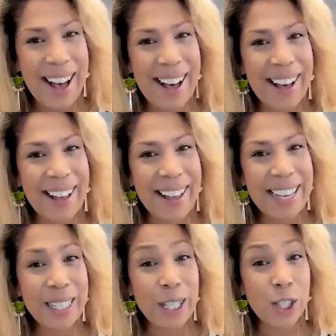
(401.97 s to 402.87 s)
uh,
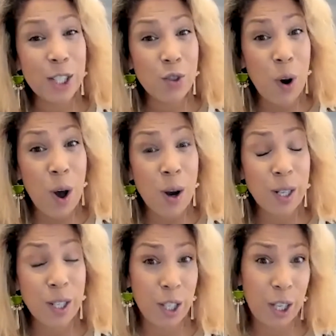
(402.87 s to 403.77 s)
is a strong,
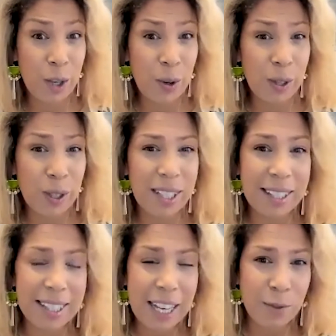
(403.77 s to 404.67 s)
secure,
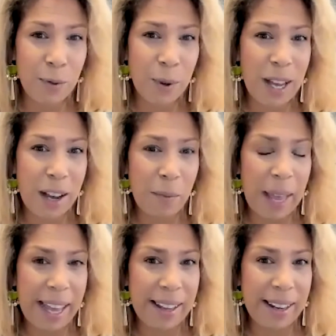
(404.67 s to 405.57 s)
successful young
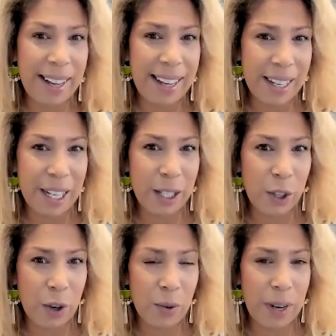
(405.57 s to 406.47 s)
man in his
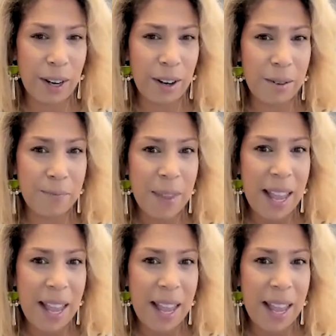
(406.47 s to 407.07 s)
career.